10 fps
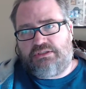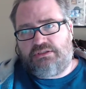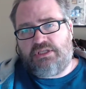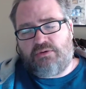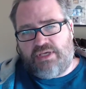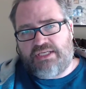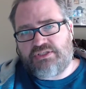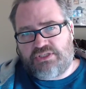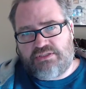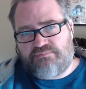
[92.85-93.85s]
you know,
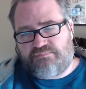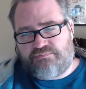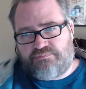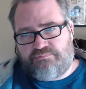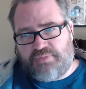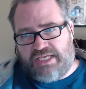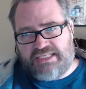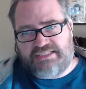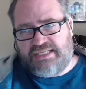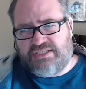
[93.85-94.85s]
energy
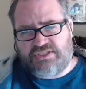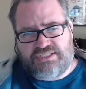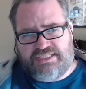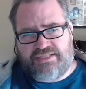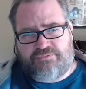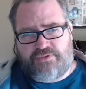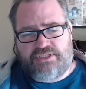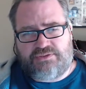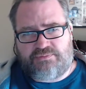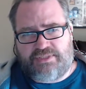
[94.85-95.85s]
begets energy. Is that the
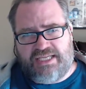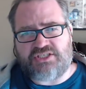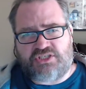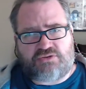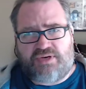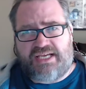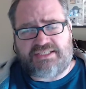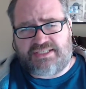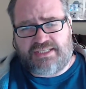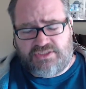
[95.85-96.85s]
phrase? But energy
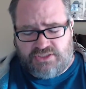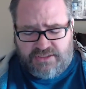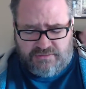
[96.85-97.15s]
creates energy.